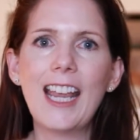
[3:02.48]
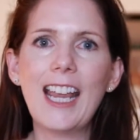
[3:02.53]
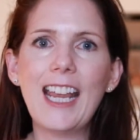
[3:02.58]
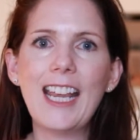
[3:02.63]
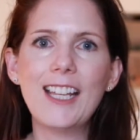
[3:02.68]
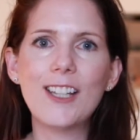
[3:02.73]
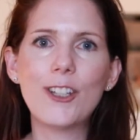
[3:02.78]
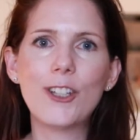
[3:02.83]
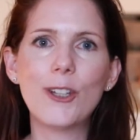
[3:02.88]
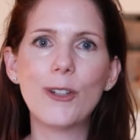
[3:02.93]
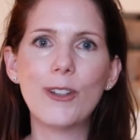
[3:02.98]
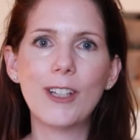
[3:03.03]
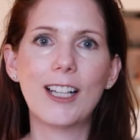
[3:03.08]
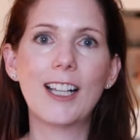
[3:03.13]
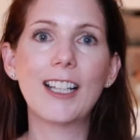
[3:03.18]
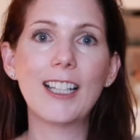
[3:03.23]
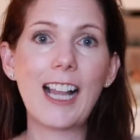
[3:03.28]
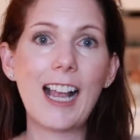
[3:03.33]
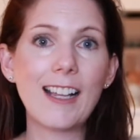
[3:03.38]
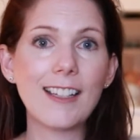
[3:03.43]
into the
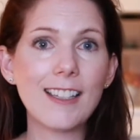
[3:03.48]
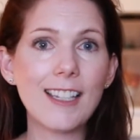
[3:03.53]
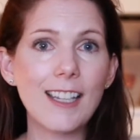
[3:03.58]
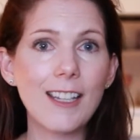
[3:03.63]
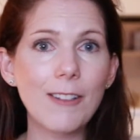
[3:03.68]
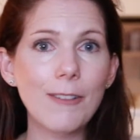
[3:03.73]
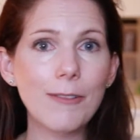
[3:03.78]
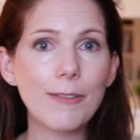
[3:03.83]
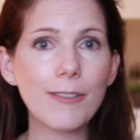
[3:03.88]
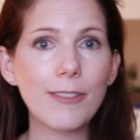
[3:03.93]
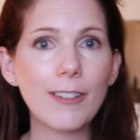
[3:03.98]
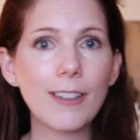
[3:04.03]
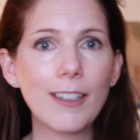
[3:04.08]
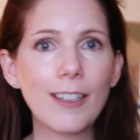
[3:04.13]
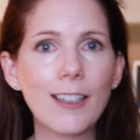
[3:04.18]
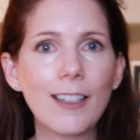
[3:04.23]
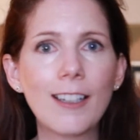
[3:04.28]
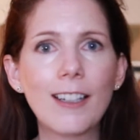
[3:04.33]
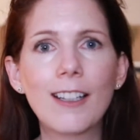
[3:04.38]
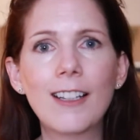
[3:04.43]
collective
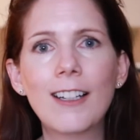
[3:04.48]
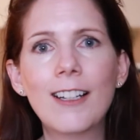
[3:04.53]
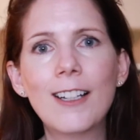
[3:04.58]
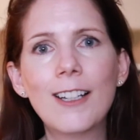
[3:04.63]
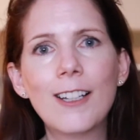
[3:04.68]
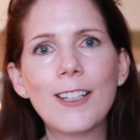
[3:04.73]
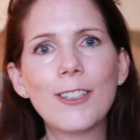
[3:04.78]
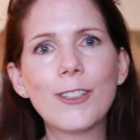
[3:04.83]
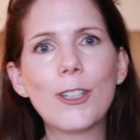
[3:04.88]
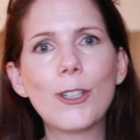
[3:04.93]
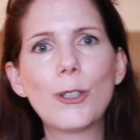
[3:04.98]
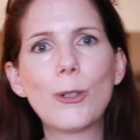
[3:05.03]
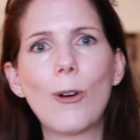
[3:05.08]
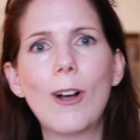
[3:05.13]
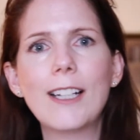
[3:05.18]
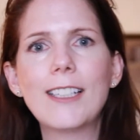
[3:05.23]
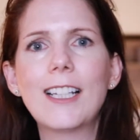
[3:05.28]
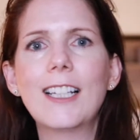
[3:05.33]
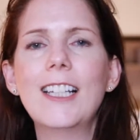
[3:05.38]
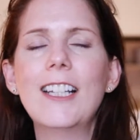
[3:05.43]
to
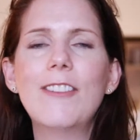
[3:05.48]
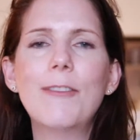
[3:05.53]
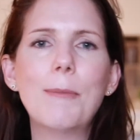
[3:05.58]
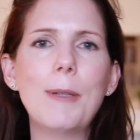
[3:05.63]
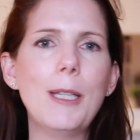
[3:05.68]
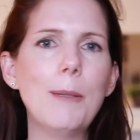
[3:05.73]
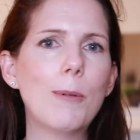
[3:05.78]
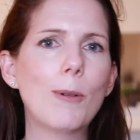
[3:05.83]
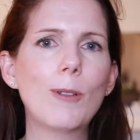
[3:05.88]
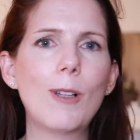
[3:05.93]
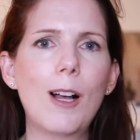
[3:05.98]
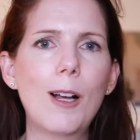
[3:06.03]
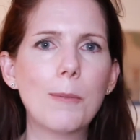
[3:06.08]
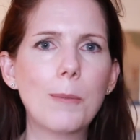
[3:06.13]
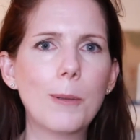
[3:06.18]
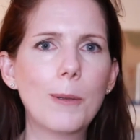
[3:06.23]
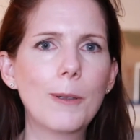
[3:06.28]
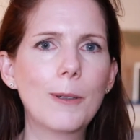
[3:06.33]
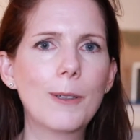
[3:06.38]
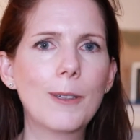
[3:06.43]
try to lift people
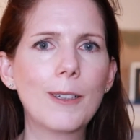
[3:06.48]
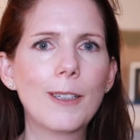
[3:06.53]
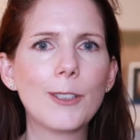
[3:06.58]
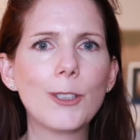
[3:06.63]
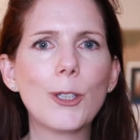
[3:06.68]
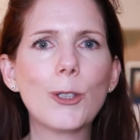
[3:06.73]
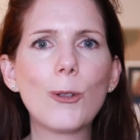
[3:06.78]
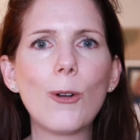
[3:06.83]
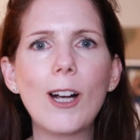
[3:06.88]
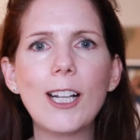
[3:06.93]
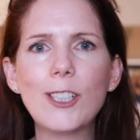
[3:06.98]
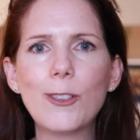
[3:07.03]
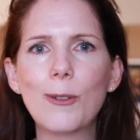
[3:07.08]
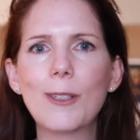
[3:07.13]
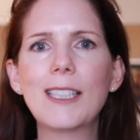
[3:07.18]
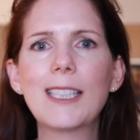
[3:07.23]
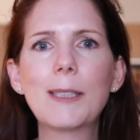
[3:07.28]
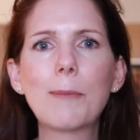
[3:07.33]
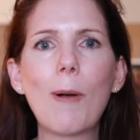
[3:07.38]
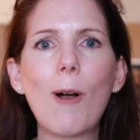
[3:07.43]
up, to try to
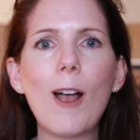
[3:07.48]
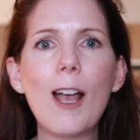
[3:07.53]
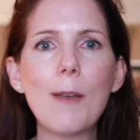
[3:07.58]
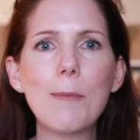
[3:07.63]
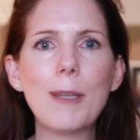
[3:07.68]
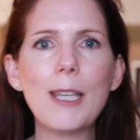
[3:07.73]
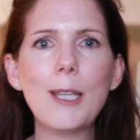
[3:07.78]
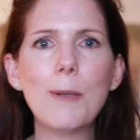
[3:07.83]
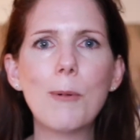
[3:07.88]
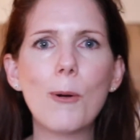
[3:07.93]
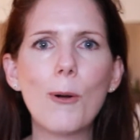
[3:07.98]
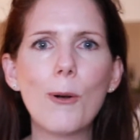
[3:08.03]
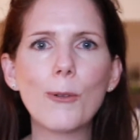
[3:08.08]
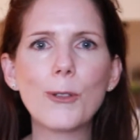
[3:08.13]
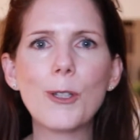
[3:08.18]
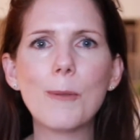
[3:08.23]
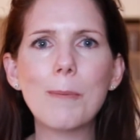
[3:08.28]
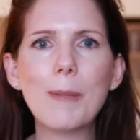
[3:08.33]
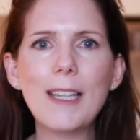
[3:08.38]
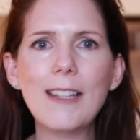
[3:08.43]
inspire people
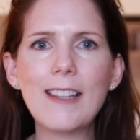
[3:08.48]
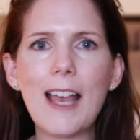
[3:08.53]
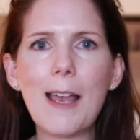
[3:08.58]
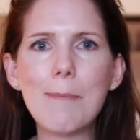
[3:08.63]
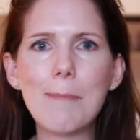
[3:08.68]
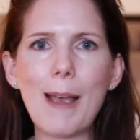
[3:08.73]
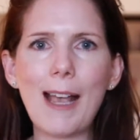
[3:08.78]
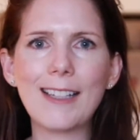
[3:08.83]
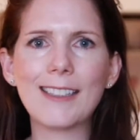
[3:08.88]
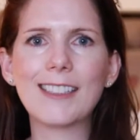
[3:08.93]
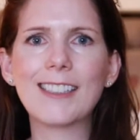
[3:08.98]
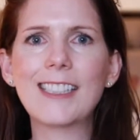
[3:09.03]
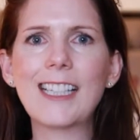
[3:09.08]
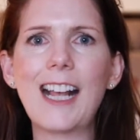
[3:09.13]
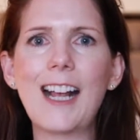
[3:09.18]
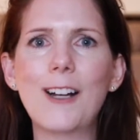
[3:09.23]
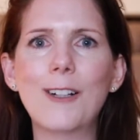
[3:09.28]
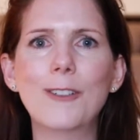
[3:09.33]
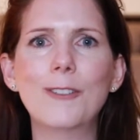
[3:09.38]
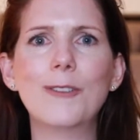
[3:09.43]
to be their best
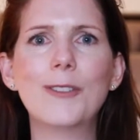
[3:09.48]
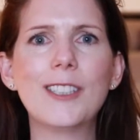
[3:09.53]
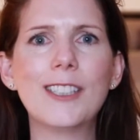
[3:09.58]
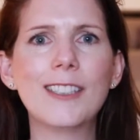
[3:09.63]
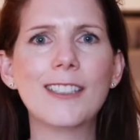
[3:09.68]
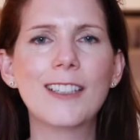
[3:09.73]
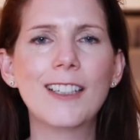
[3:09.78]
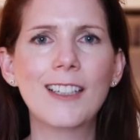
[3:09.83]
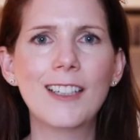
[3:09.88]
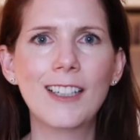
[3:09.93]
selves,